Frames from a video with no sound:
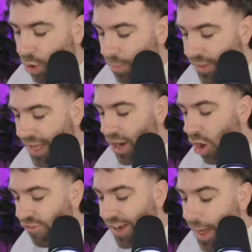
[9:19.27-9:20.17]
but then
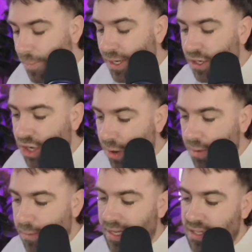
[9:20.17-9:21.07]
overlapping and knowing
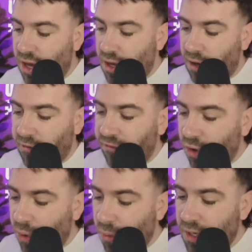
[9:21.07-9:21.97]
when he's got to go
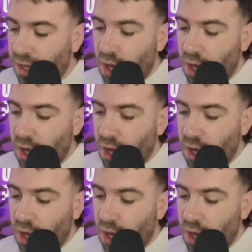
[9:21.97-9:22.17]
forward.